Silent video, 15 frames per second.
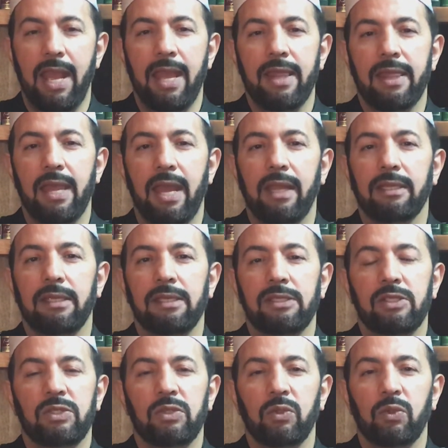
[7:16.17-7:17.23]
and that
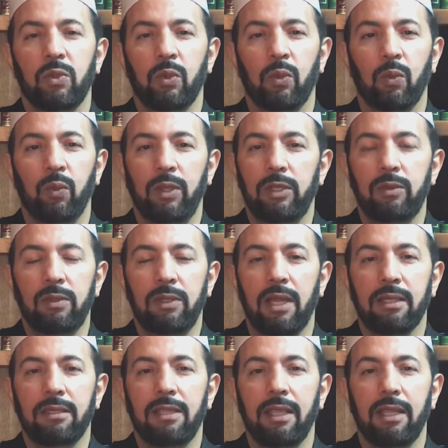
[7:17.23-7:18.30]
is, we do
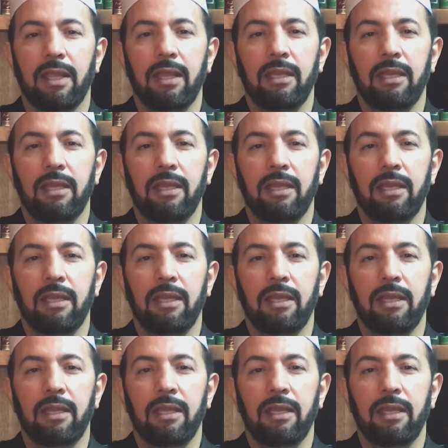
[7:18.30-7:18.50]
not take